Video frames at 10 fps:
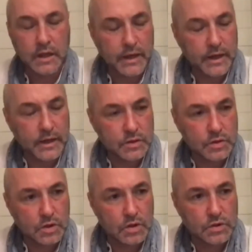
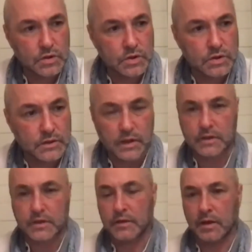to cultures
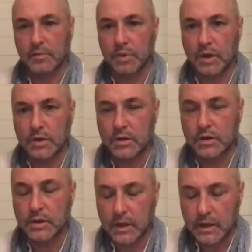and
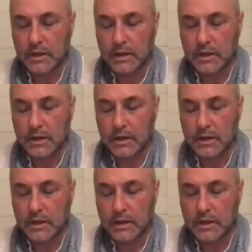plundered?